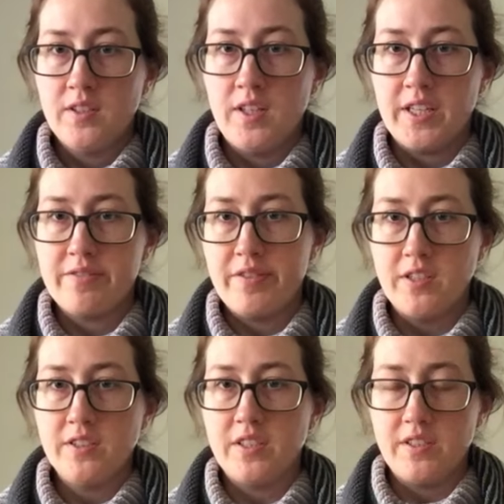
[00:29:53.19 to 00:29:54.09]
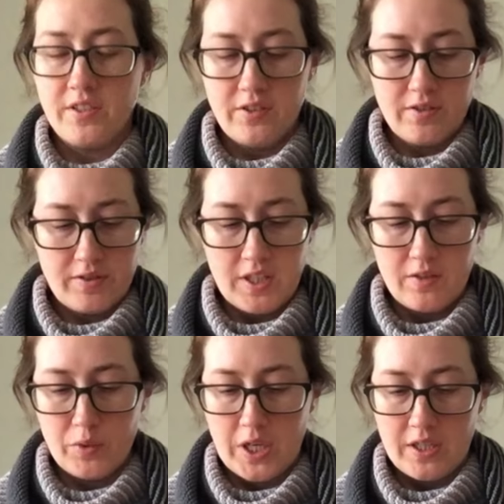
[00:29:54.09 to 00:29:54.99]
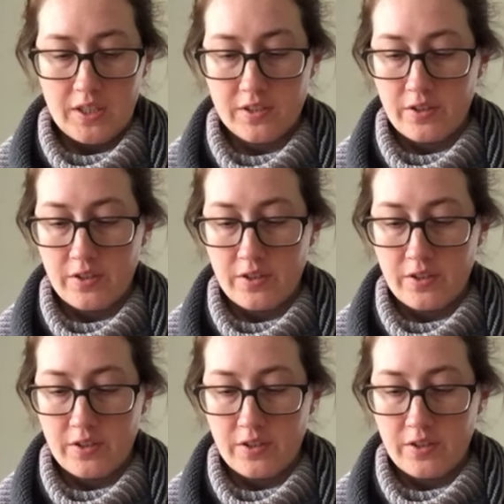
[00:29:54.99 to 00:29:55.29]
like felt into the final product.